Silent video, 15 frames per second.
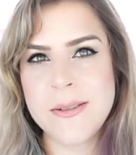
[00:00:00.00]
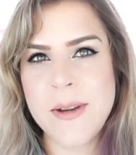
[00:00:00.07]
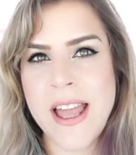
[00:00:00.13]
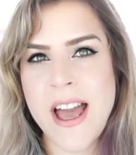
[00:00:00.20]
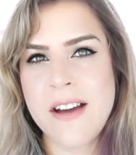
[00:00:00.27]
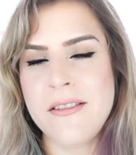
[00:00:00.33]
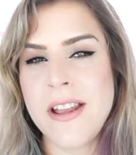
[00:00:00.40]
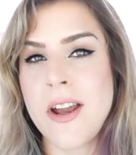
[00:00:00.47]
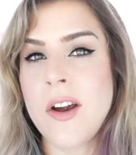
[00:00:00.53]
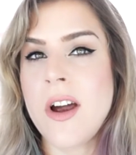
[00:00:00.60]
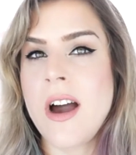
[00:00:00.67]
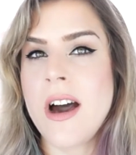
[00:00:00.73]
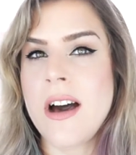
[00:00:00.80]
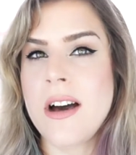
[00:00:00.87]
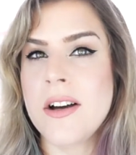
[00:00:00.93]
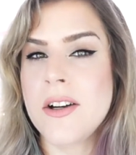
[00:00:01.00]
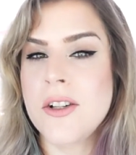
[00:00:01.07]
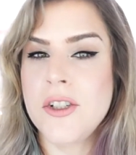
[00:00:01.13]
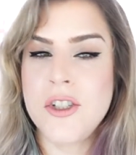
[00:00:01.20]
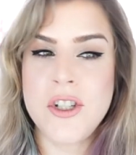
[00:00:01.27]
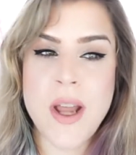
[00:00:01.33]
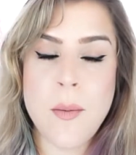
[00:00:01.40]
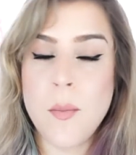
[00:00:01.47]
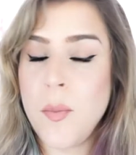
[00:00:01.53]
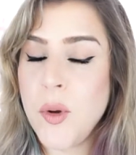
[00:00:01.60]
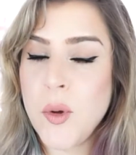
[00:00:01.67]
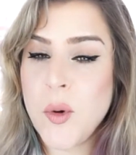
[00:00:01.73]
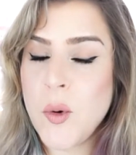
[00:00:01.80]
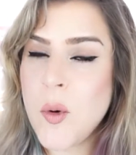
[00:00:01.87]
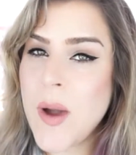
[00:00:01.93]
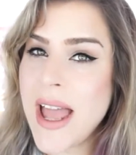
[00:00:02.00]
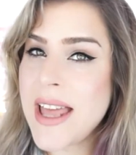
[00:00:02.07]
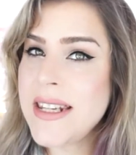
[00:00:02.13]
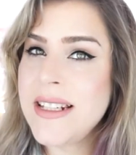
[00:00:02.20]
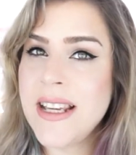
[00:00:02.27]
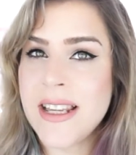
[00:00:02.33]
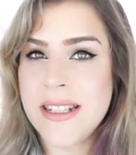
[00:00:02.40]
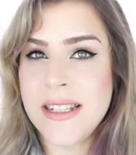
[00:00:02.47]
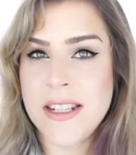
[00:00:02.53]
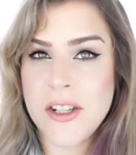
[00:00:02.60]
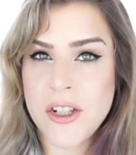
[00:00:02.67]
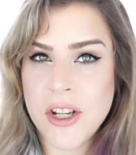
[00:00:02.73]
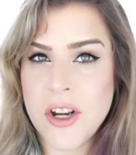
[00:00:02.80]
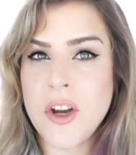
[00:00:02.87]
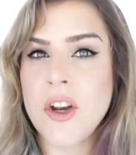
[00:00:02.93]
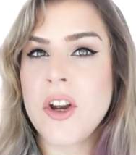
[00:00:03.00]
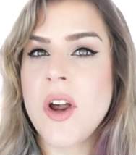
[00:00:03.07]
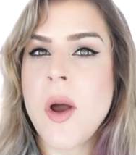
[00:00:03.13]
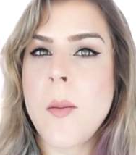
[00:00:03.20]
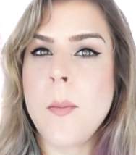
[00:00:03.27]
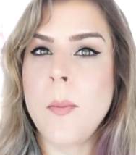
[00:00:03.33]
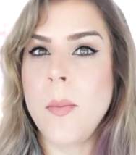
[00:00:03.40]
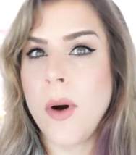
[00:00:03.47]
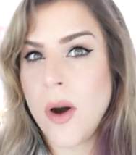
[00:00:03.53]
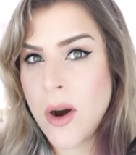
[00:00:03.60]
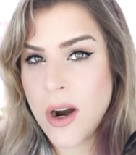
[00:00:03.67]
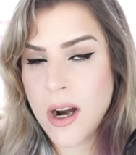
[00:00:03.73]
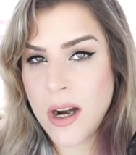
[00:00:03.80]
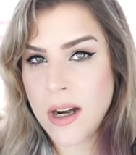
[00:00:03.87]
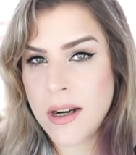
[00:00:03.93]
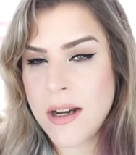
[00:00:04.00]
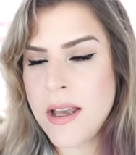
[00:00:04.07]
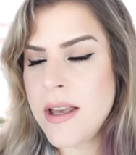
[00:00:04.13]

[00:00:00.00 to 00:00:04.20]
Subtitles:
We have here a shampoo and conditioner bar.